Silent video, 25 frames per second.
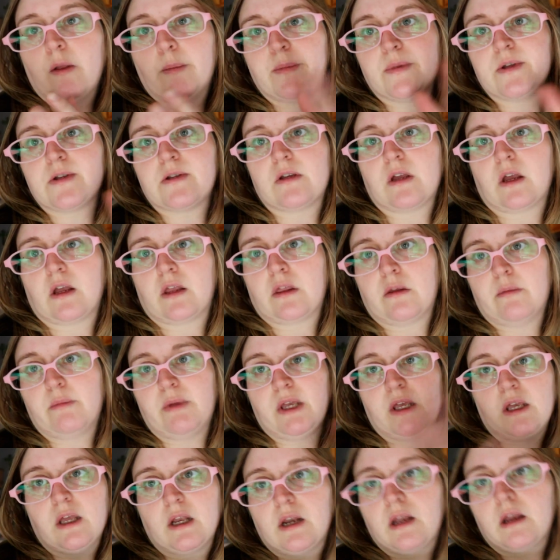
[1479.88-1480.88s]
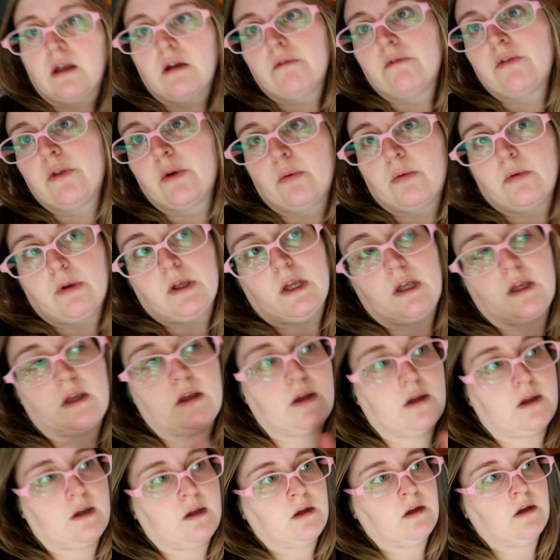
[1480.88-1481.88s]
almost like the beginning of the
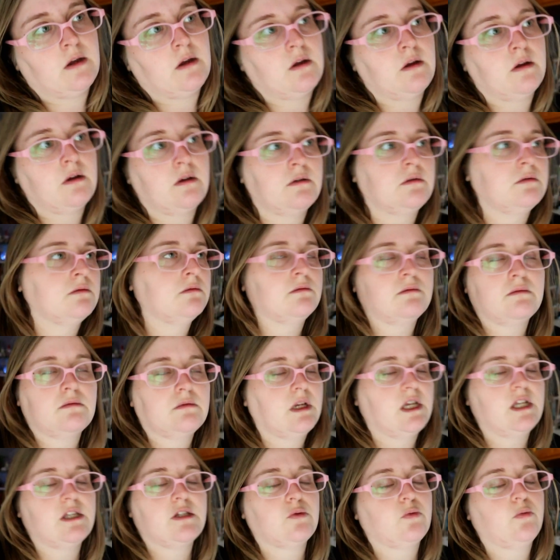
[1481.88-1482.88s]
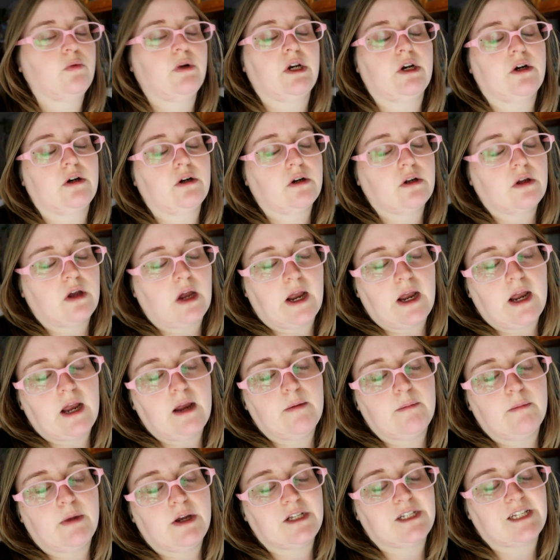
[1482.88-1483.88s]
week. It's weird. I
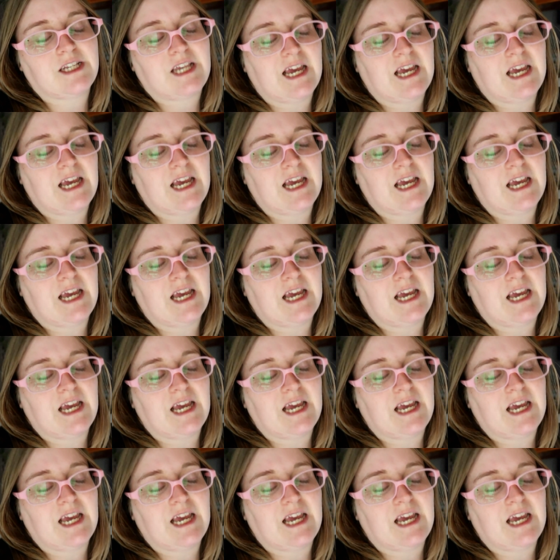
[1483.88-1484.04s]
hate my